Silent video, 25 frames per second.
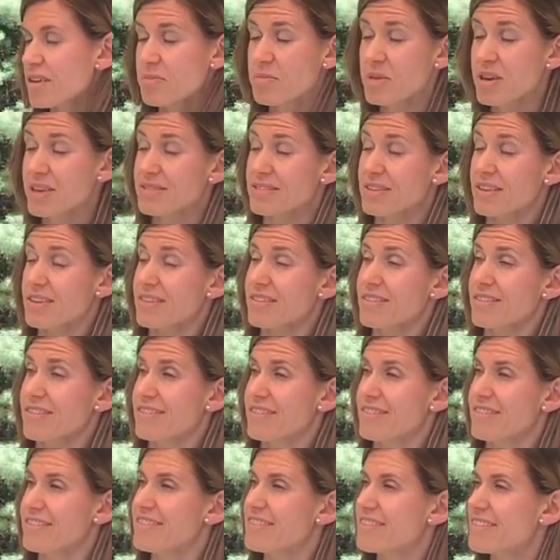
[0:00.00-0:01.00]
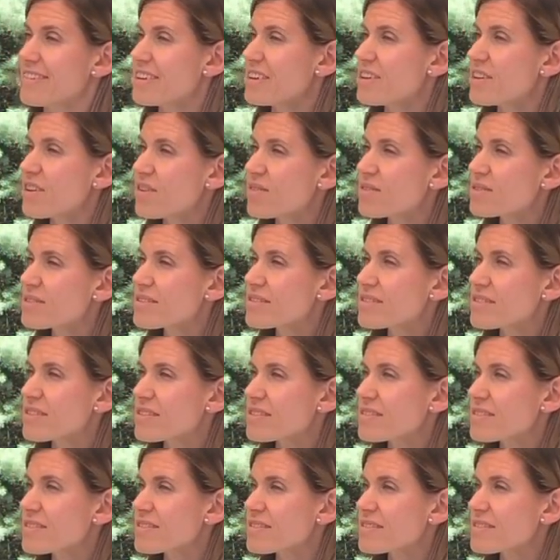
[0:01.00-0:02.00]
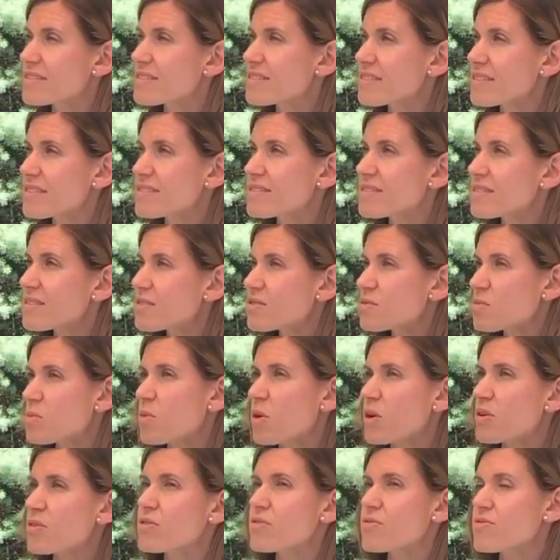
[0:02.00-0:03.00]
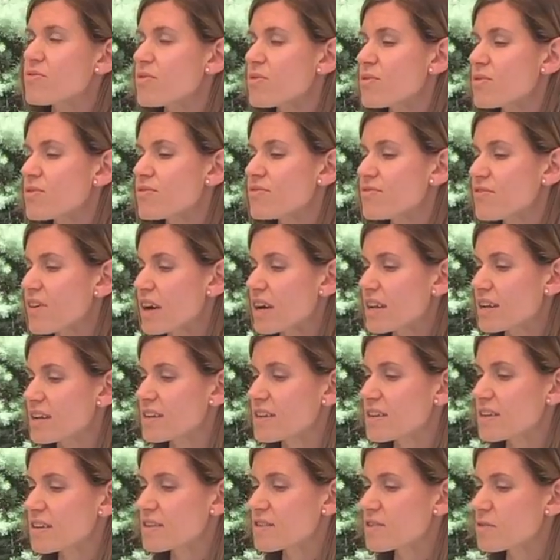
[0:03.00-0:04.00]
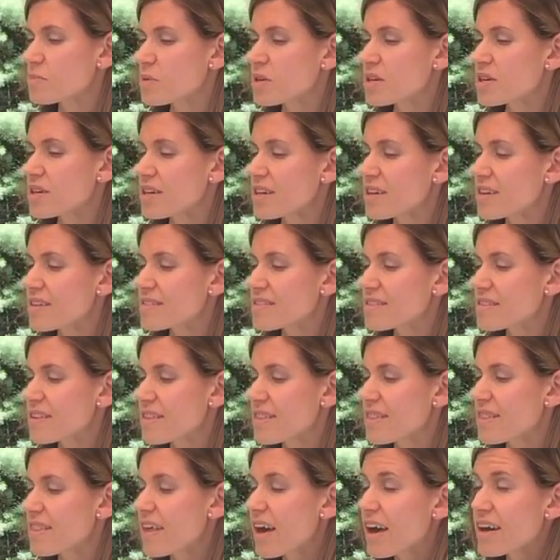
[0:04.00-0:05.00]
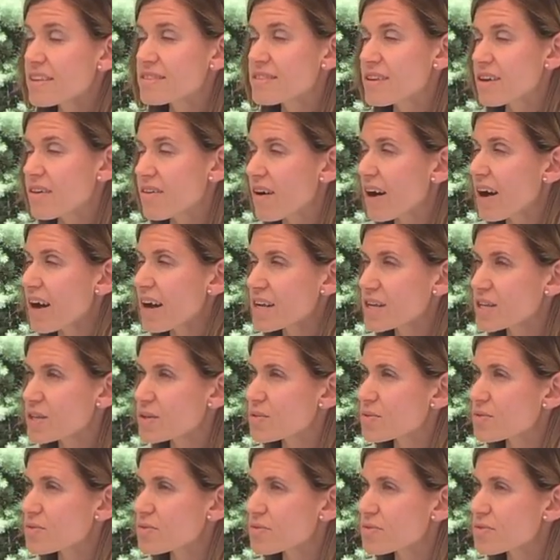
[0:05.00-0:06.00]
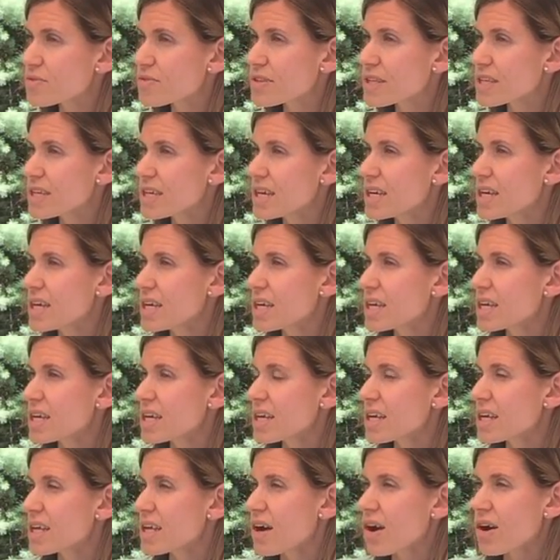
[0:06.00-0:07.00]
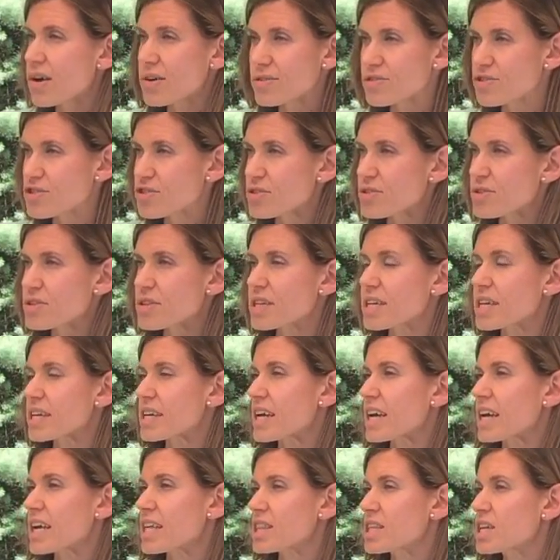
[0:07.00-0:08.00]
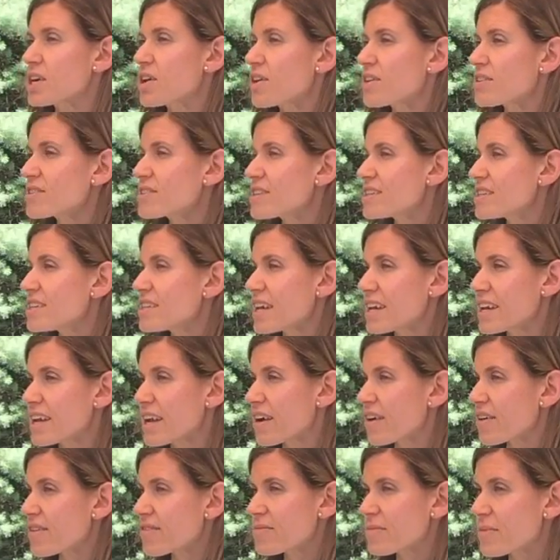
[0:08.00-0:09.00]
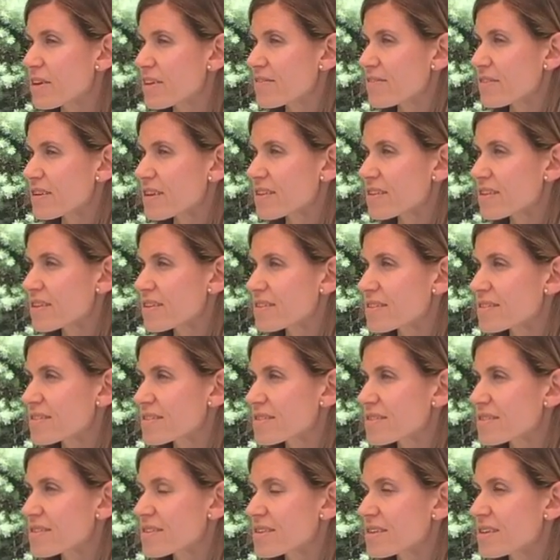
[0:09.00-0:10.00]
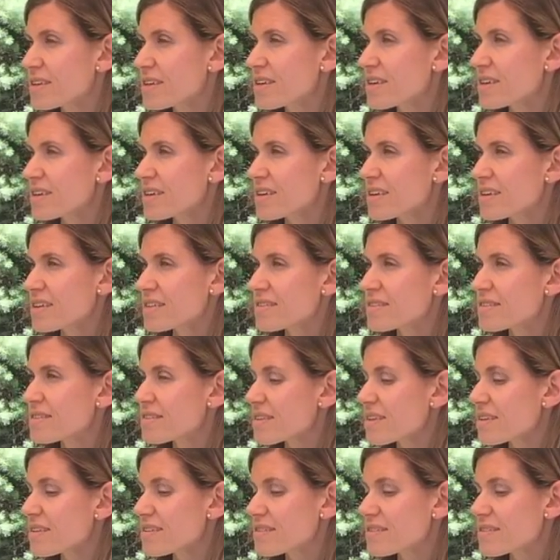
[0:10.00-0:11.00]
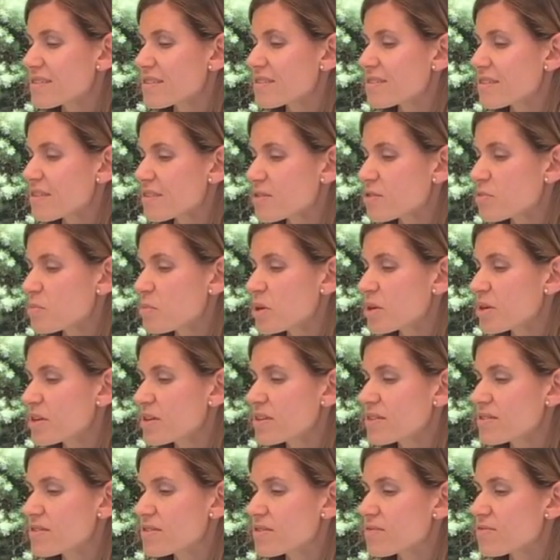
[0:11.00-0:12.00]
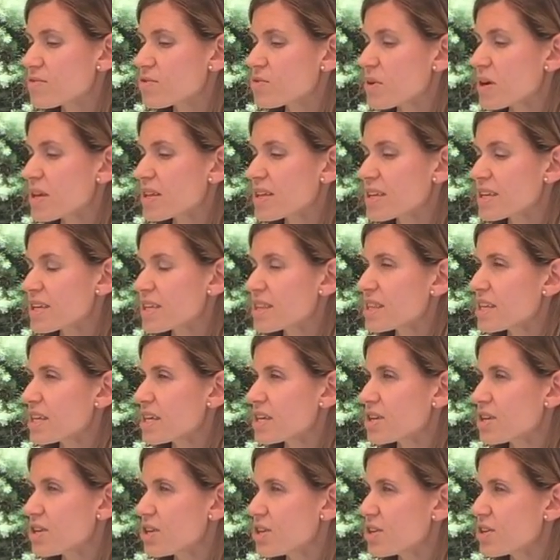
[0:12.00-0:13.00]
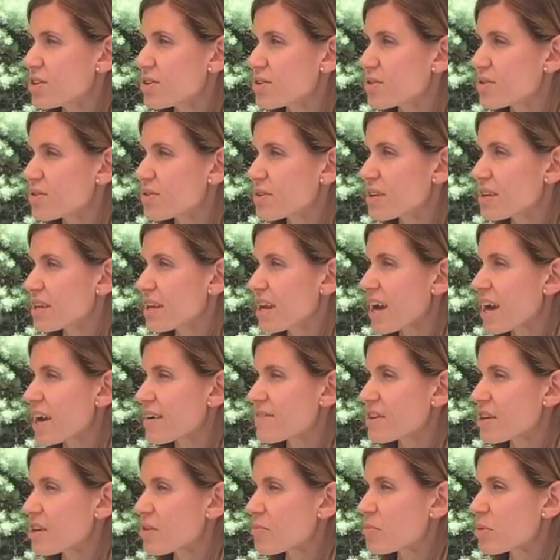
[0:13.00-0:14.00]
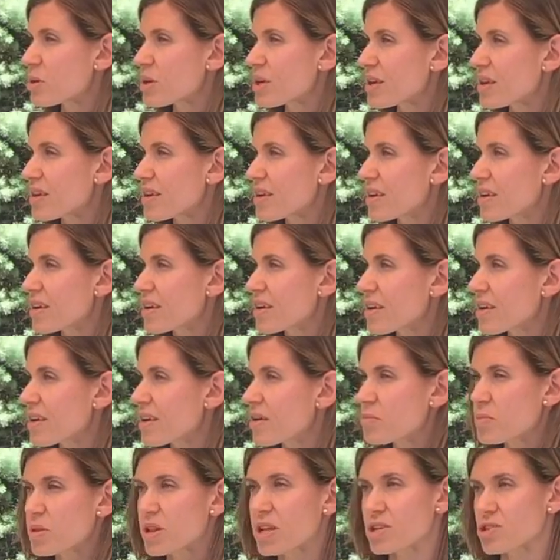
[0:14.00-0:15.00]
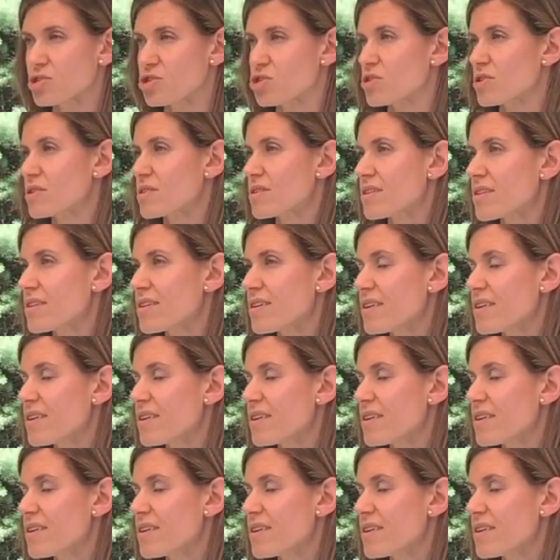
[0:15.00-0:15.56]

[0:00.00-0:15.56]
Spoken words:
amazing. It's this wonderful, fun experience. And that's how I use art journaling and the art to take care of my feelings. It's this experience of dwelling in the unknown and having it be a pleasure.